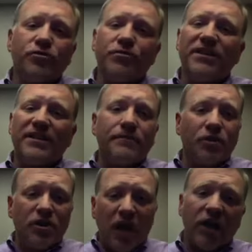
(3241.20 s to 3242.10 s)
3 steps
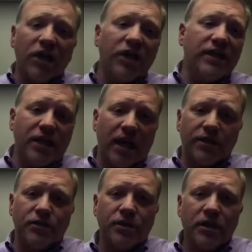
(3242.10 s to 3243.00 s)
are not going to
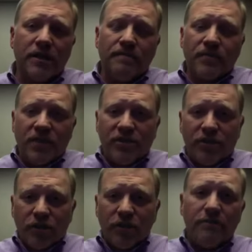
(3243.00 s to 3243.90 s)
change. It's
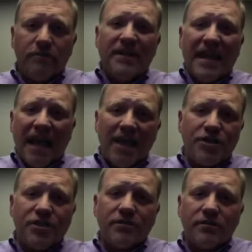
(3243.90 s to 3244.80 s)
still going to be the
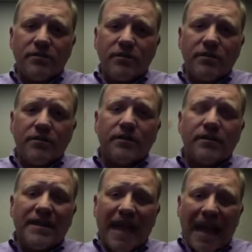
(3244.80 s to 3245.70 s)
agent,
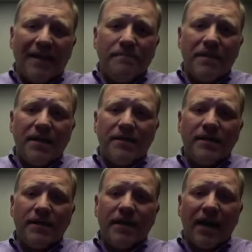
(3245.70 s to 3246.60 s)
the admin,
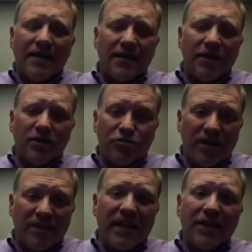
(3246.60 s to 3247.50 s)
and then the
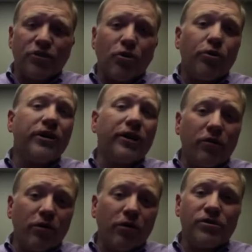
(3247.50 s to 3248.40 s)
transaction coordinator
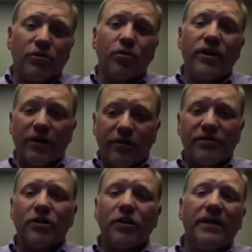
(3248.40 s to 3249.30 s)
or closing coordinator
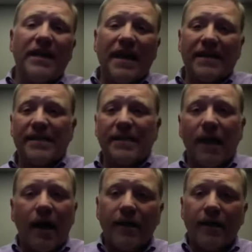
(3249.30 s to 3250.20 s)
that's going to be next in
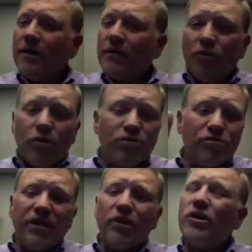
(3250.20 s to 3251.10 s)
line. Those
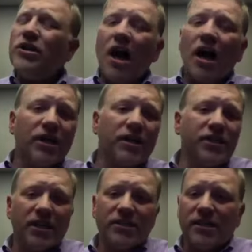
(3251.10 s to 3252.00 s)
3 are not going to
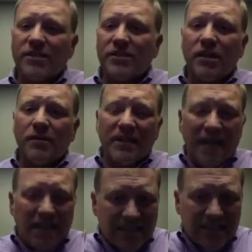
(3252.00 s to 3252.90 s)
change, ladies and gentlemen.
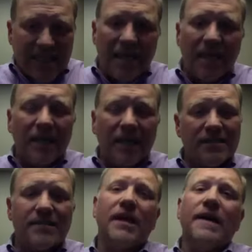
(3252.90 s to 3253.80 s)
It's key because
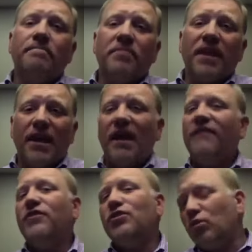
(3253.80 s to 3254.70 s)

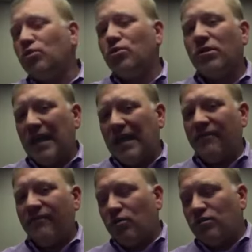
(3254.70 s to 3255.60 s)
if you don't do
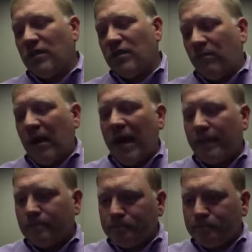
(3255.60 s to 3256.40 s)
that right,